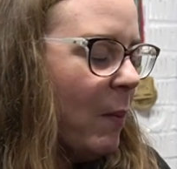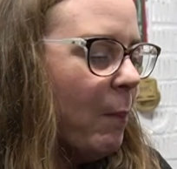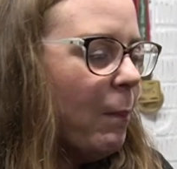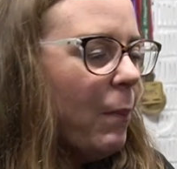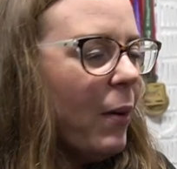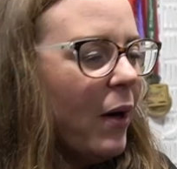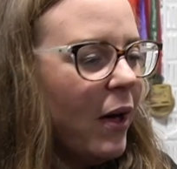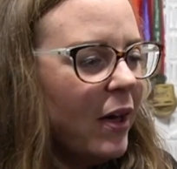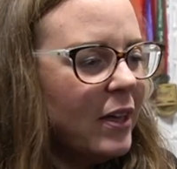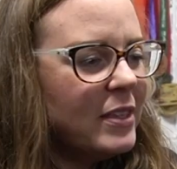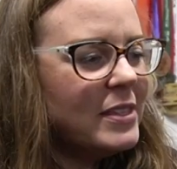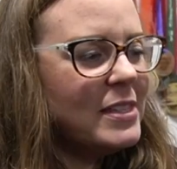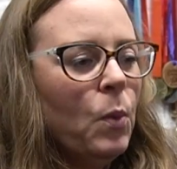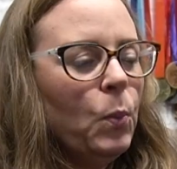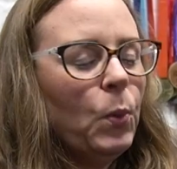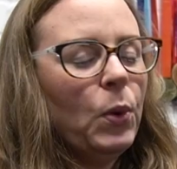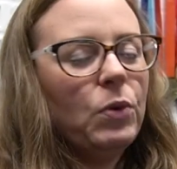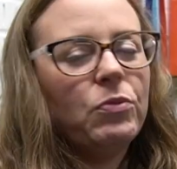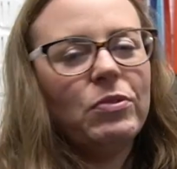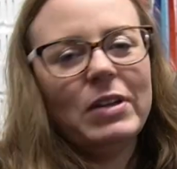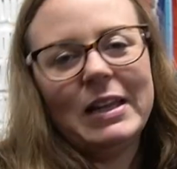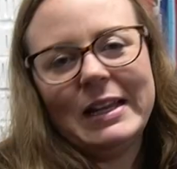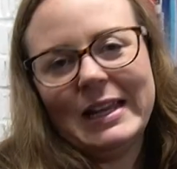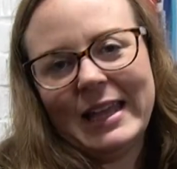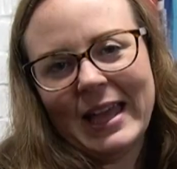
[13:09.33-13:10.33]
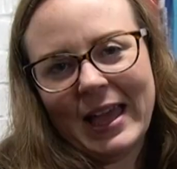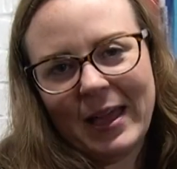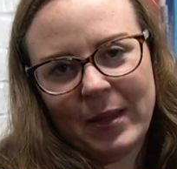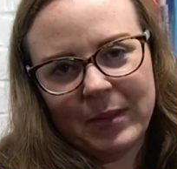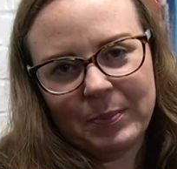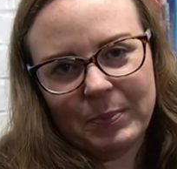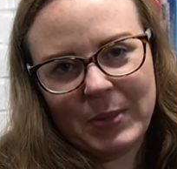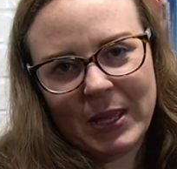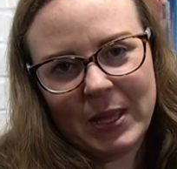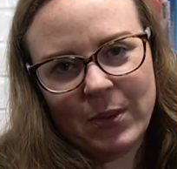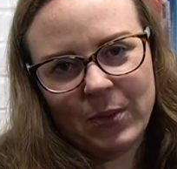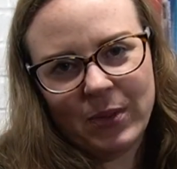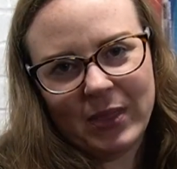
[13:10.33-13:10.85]
But we're really
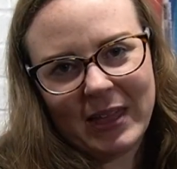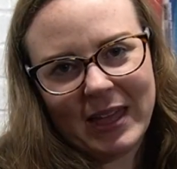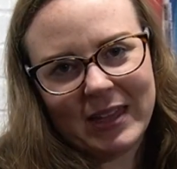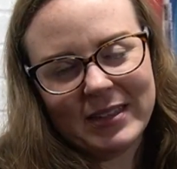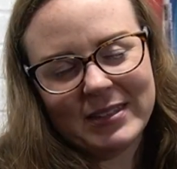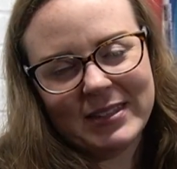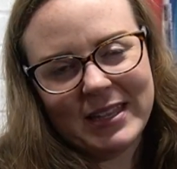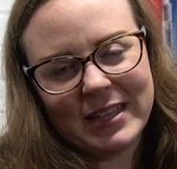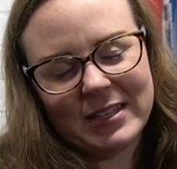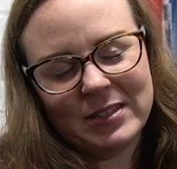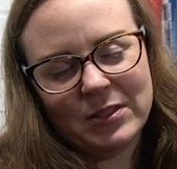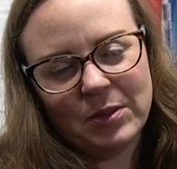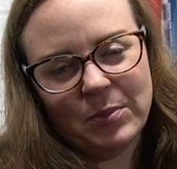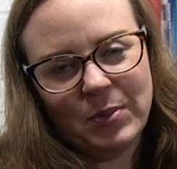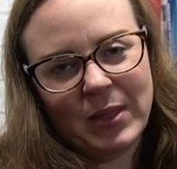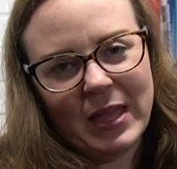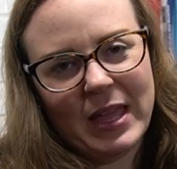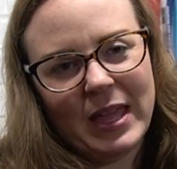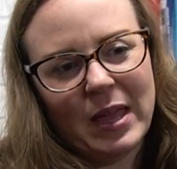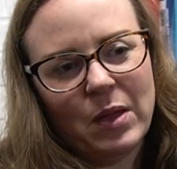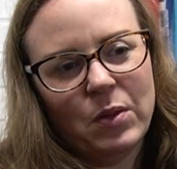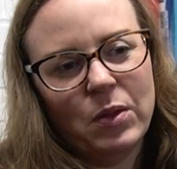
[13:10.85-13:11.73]
happy with our setup here.